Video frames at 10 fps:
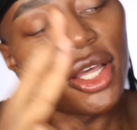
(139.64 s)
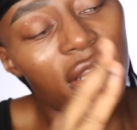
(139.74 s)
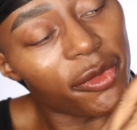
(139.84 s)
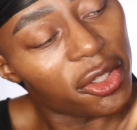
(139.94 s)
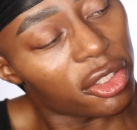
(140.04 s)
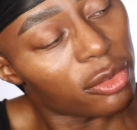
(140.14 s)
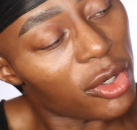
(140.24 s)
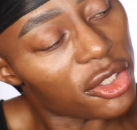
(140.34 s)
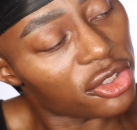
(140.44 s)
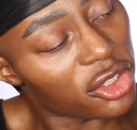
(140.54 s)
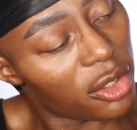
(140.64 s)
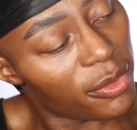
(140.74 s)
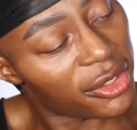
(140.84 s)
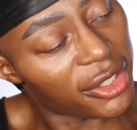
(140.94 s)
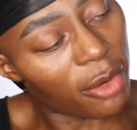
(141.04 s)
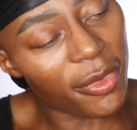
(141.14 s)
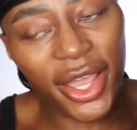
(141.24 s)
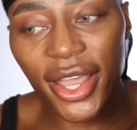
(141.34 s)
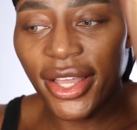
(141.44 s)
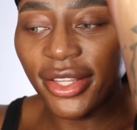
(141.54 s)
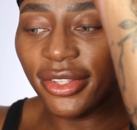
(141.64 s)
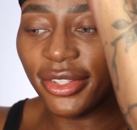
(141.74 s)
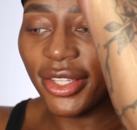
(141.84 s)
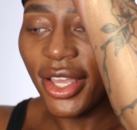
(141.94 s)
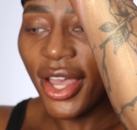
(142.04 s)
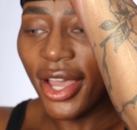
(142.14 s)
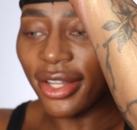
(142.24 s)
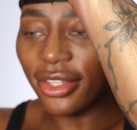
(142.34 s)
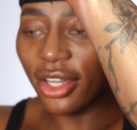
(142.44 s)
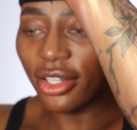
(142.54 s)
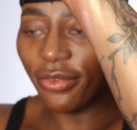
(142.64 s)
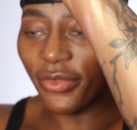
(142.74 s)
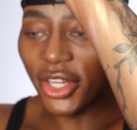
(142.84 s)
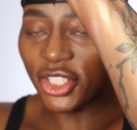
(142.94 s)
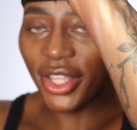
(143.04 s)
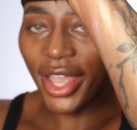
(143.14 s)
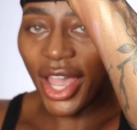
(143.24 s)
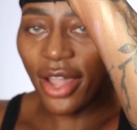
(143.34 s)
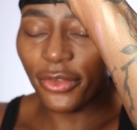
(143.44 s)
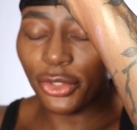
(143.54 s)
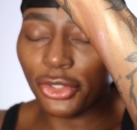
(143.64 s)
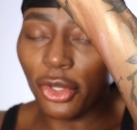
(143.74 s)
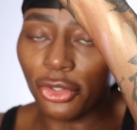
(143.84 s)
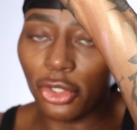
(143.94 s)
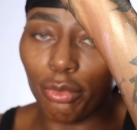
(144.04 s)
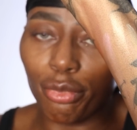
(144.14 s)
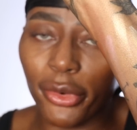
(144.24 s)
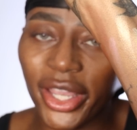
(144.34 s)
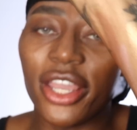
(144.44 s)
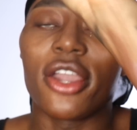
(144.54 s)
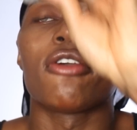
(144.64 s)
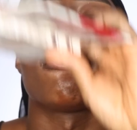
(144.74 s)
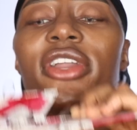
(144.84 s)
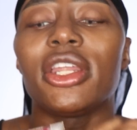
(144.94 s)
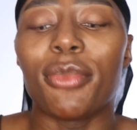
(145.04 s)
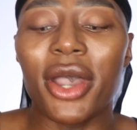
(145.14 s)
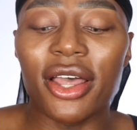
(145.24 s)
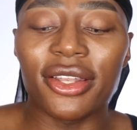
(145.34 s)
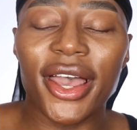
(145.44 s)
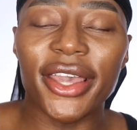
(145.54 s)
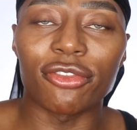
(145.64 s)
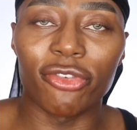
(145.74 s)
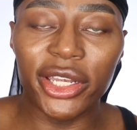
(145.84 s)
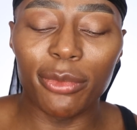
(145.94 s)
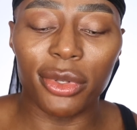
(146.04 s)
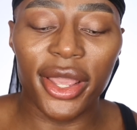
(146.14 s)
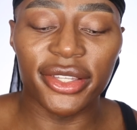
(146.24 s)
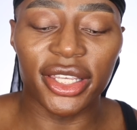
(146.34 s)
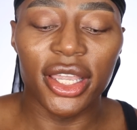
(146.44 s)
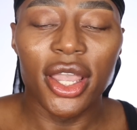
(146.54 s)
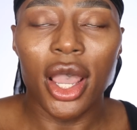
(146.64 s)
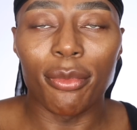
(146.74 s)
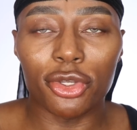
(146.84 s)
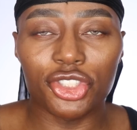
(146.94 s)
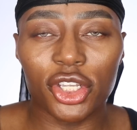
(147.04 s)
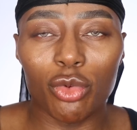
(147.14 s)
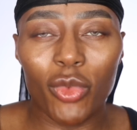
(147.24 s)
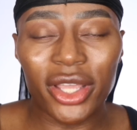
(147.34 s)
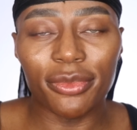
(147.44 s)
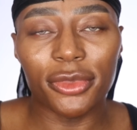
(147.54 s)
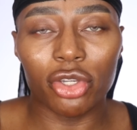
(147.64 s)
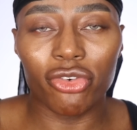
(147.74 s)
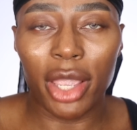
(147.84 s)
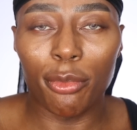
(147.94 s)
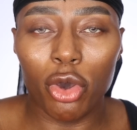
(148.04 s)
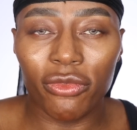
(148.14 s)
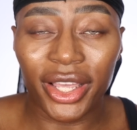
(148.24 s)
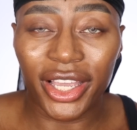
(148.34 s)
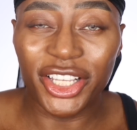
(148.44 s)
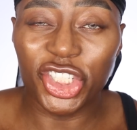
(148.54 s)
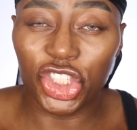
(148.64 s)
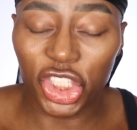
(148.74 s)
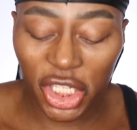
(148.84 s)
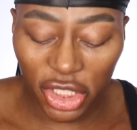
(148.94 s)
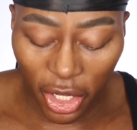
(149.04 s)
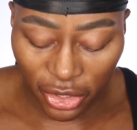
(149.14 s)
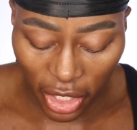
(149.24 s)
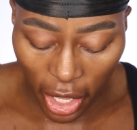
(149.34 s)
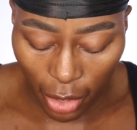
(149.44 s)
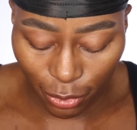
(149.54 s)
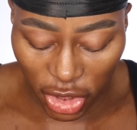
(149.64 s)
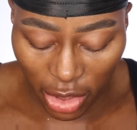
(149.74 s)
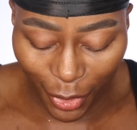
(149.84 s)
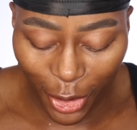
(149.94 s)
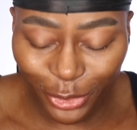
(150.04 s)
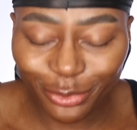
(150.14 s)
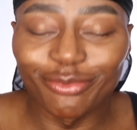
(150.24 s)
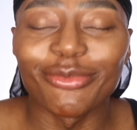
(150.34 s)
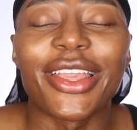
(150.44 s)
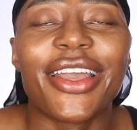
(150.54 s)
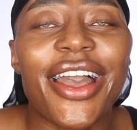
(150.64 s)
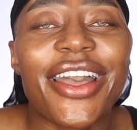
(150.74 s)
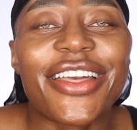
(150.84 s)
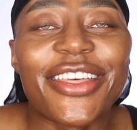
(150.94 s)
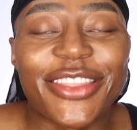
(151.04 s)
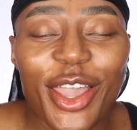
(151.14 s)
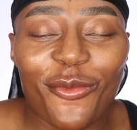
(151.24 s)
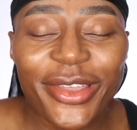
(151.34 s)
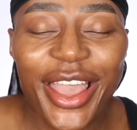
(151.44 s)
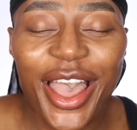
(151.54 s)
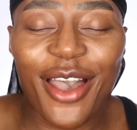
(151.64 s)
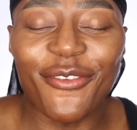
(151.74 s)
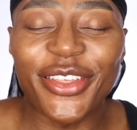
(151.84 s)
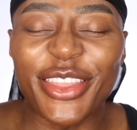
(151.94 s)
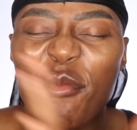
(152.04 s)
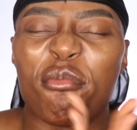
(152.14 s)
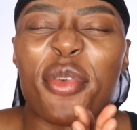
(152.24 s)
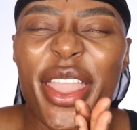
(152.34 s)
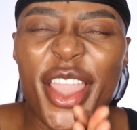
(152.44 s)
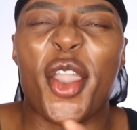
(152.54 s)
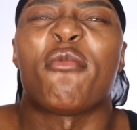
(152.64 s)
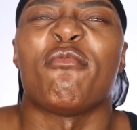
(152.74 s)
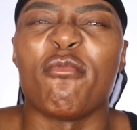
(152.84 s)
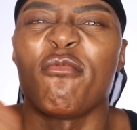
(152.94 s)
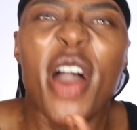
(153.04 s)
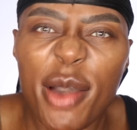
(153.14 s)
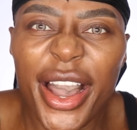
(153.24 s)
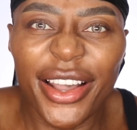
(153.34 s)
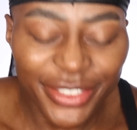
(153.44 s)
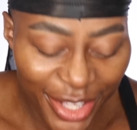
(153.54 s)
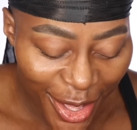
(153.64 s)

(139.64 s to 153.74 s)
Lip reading: Let me swatch them down my hands. And that's the kind of finish they have. So pretty, really pearlized, really blinding. And plus you can wet them to create more of like a sheen on the cheekbone. Then we have the Big Mama.